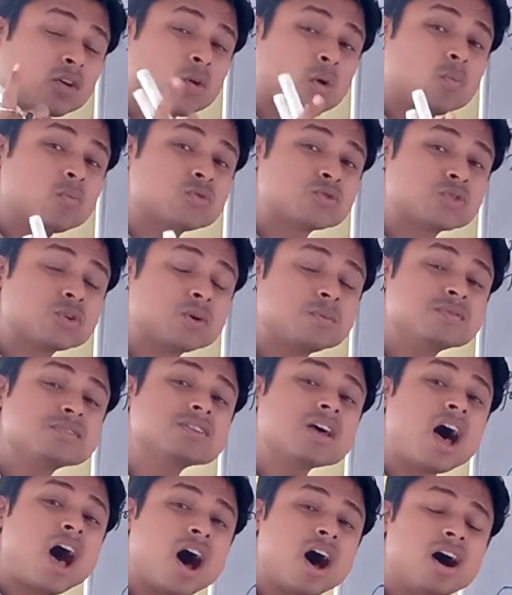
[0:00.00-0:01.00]
the
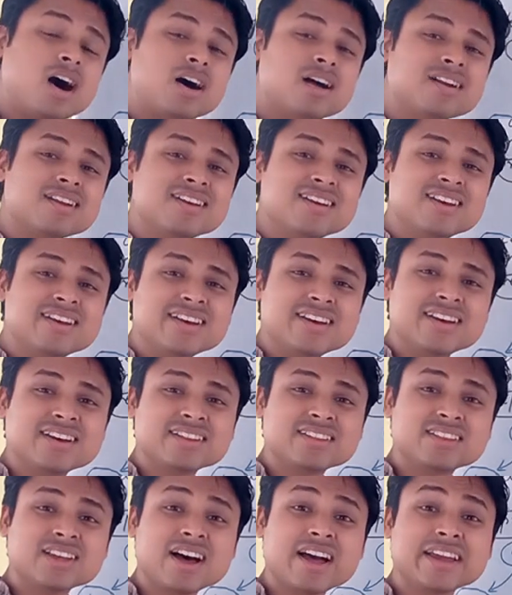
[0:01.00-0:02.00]
chromosomes are
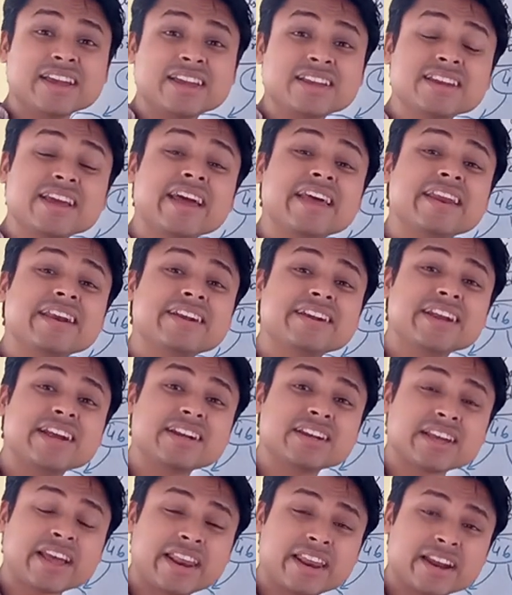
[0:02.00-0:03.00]
the
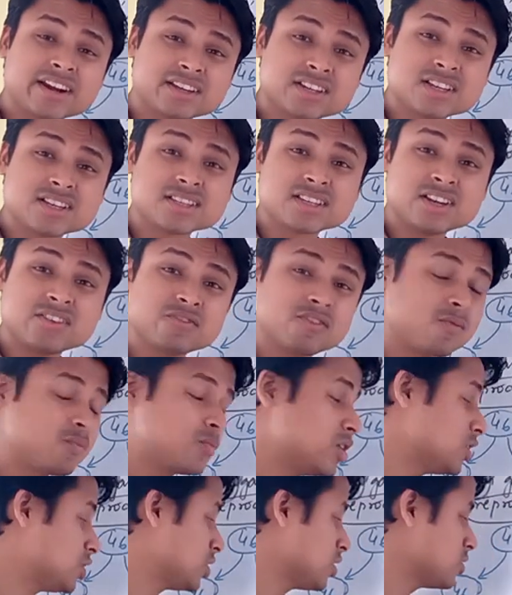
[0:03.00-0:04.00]
inherited characters
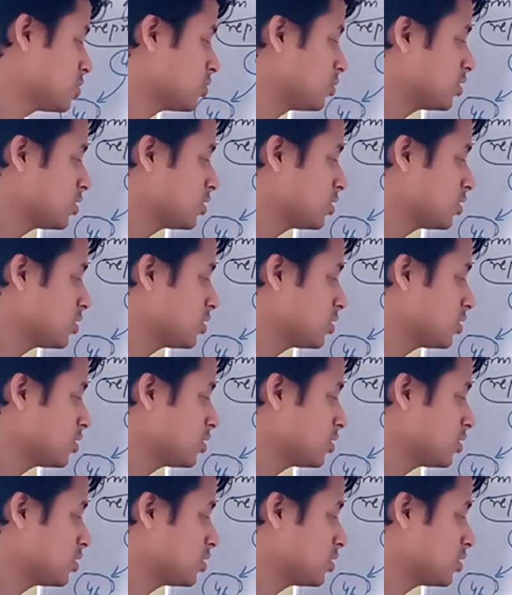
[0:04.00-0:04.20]
information.